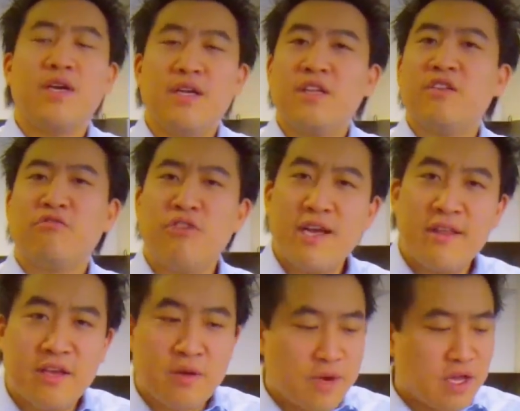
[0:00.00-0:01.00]
The great
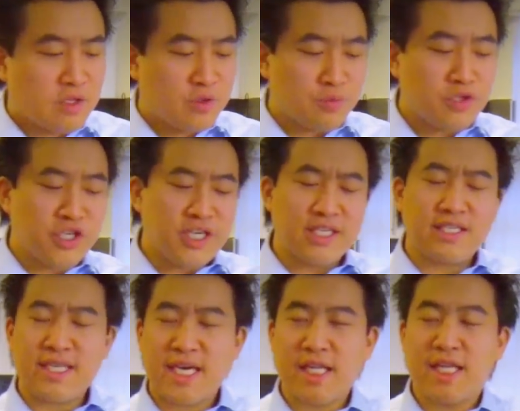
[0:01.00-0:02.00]
thing about this machine
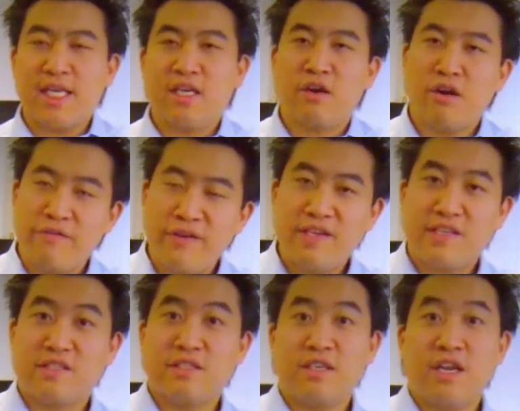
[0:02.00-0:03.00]
is that the coffee
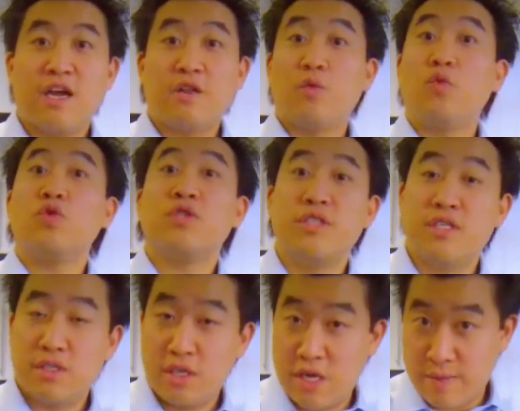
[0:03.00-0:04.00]
doesn't, the water
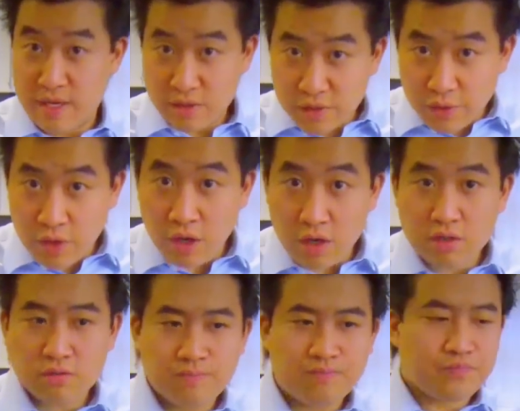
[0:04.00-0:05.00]
doesn't come out too hot.
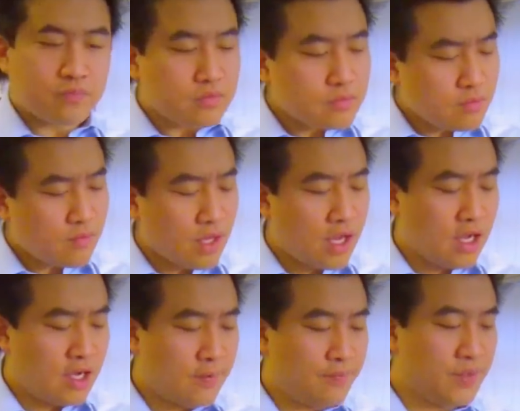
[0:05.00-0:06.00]

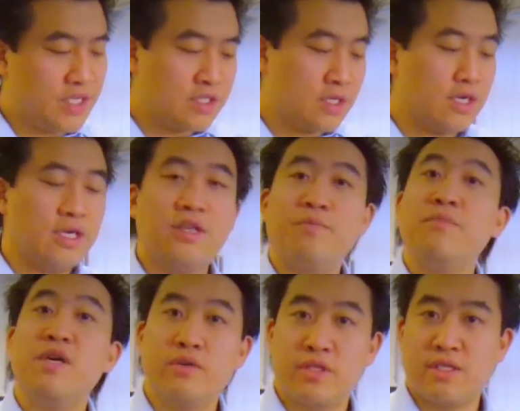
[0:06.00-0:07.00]
Certainly the
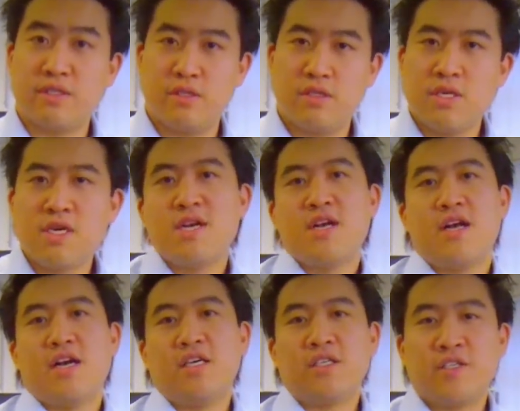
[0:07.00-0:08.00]
milk doesn't.
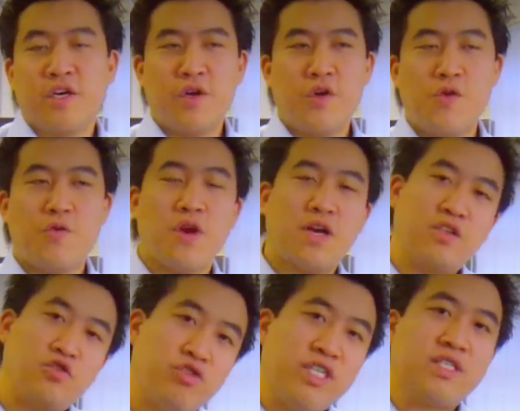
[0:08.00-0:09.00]
So
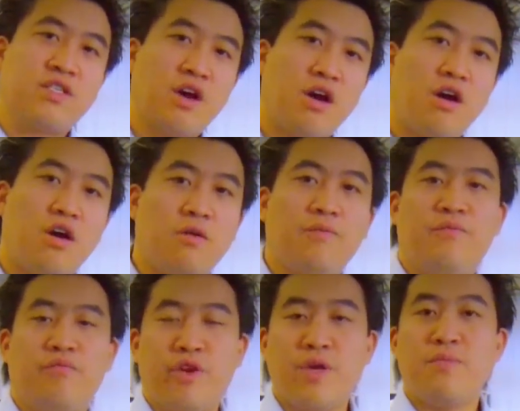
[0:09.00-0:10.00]
drinks are
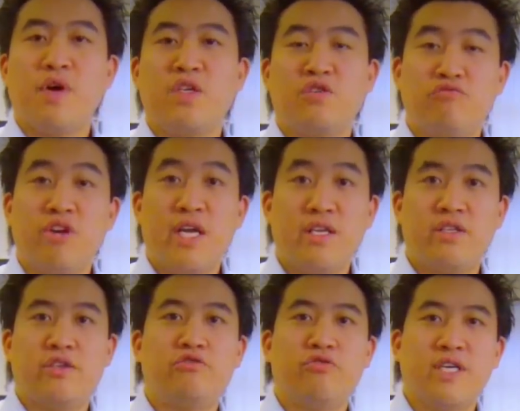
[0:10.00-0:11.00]
pretty much ready
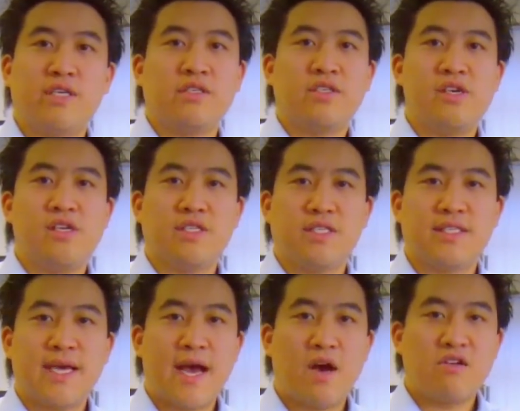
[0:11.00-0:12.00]
to drink as soon as
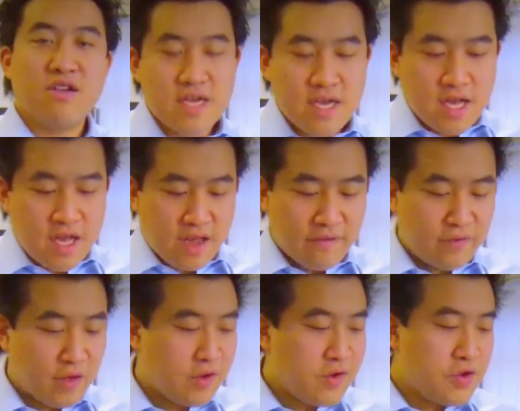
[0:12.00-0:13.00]
it's out. If
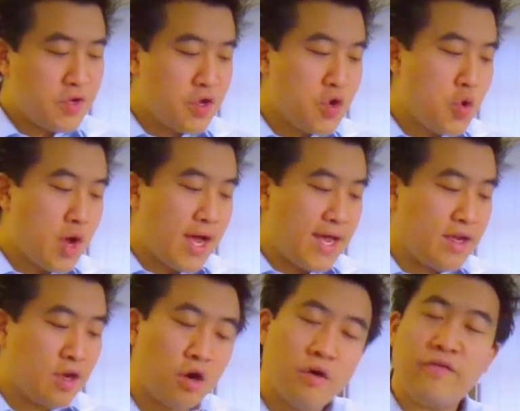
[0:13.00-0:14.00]
you do a
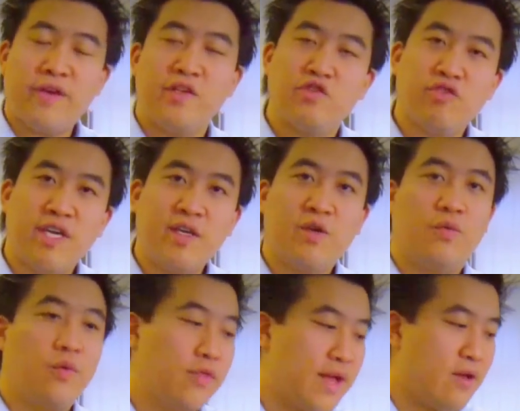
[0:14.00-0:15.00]
coffee drink
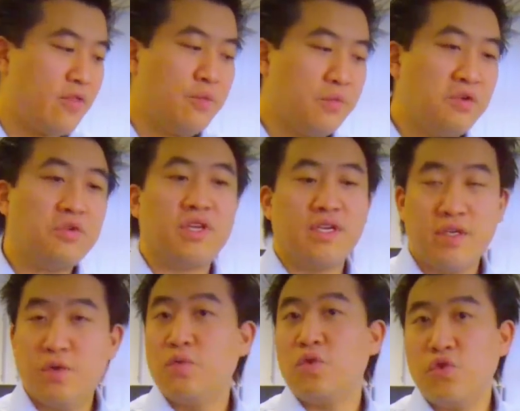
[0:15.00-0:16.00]
without the milk, then
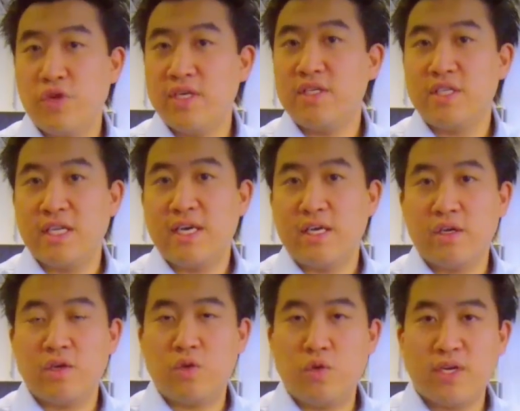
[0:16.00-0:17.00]
you will need to let it
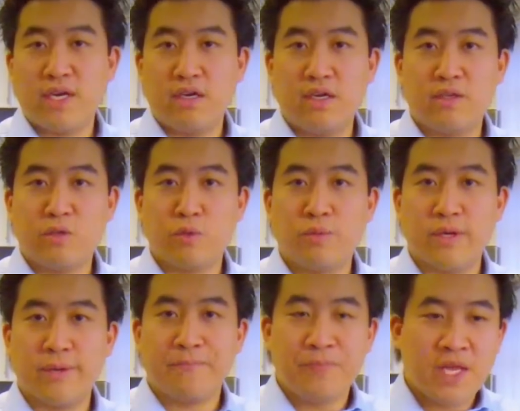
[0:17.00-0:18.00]
cool down a little
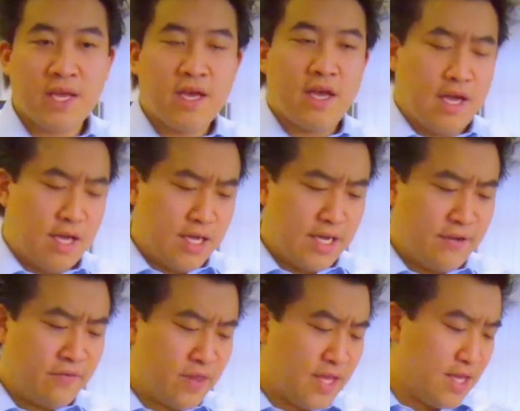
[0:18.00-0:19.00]
bit.
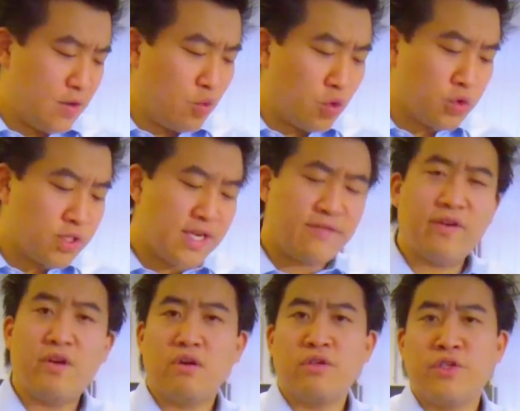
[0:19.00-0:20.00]
If the water ever
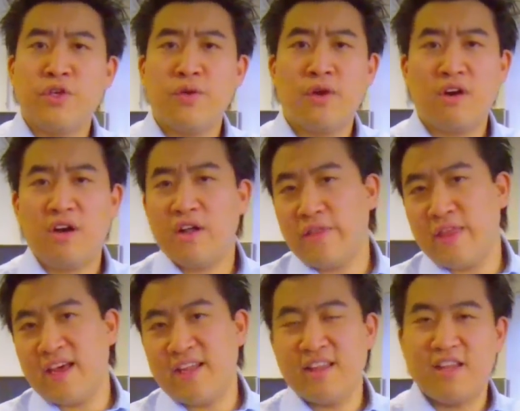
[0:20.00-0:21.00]
got too hot,
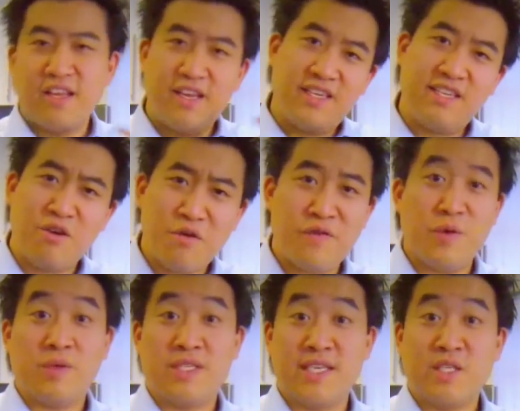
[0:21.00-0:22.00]
then the coffee
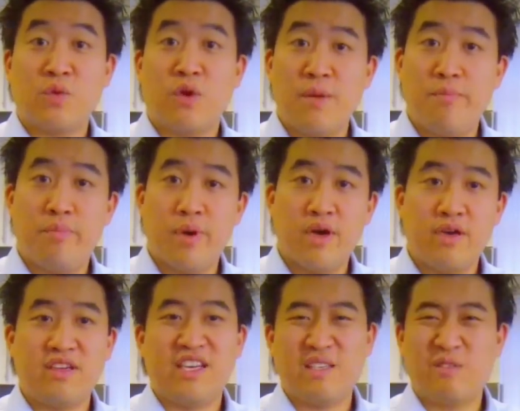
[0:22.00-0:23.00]
would taste quite
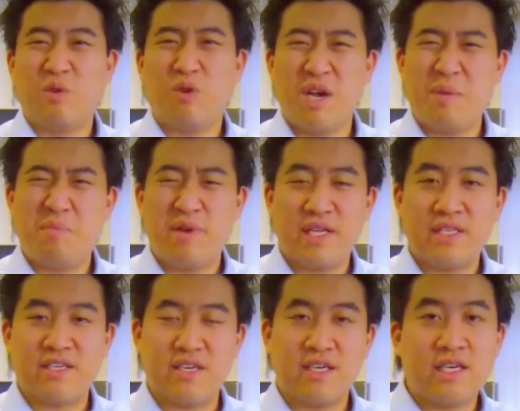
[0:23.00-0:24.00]
burnt and quite
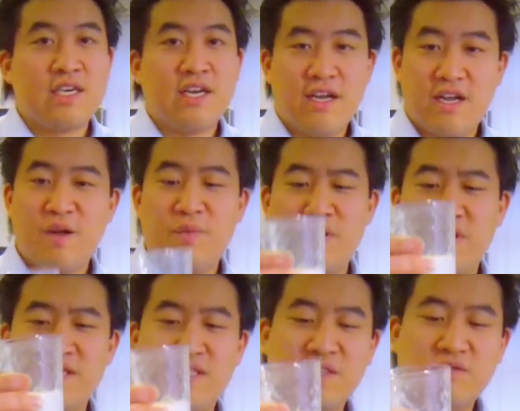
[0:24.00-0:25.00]
bitter. But
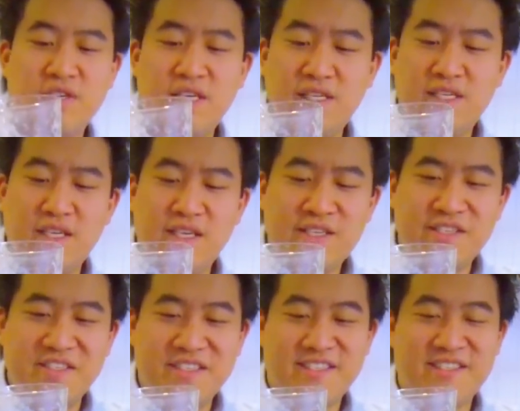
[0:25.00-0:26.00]
this is really
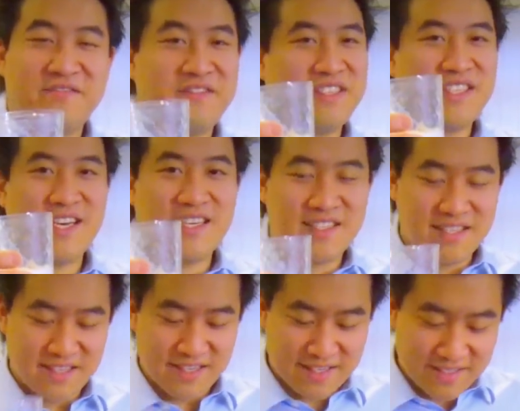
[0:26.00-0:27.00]
delicious, it's
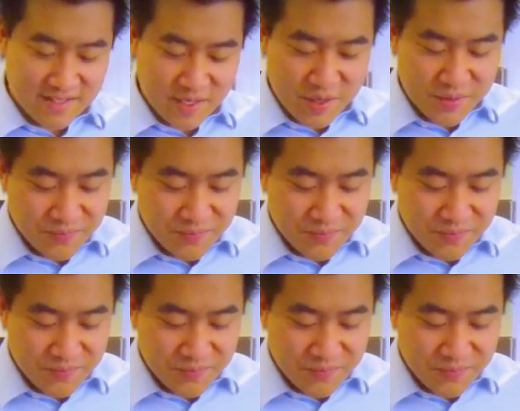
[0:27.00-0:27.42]
fantastic. So